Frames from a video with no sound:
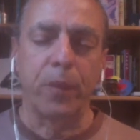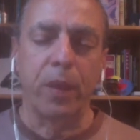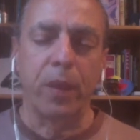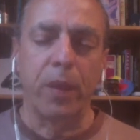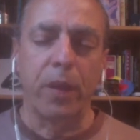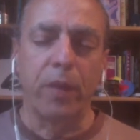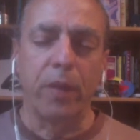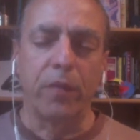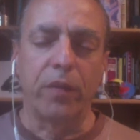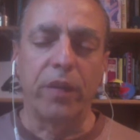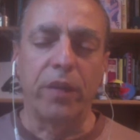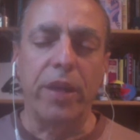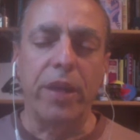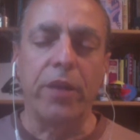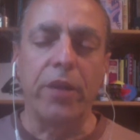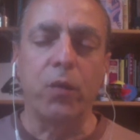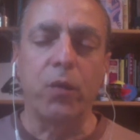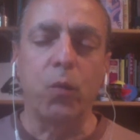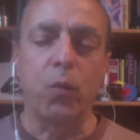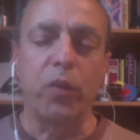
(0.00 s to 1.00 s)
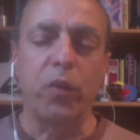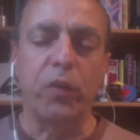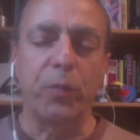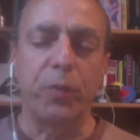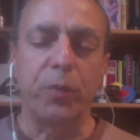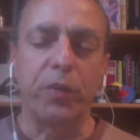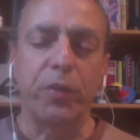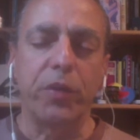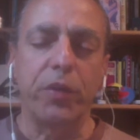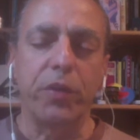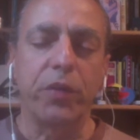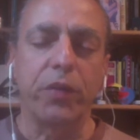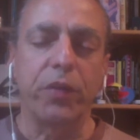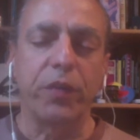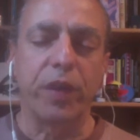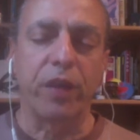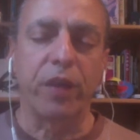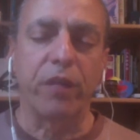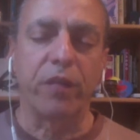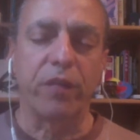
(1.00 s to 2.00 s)
It's an inner whisper to
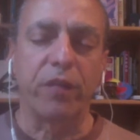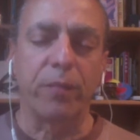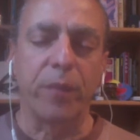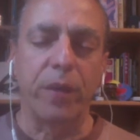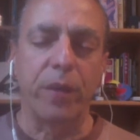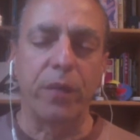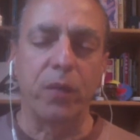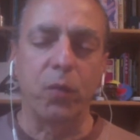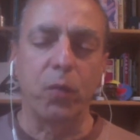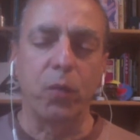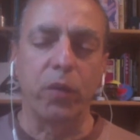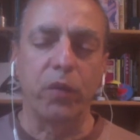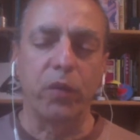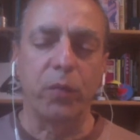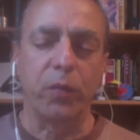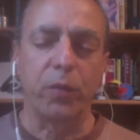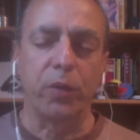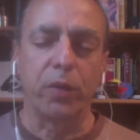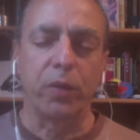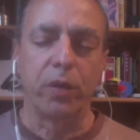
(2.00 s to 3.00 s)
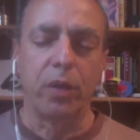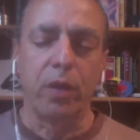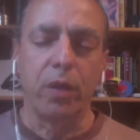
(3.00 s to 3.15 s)
yourself, mental whisper.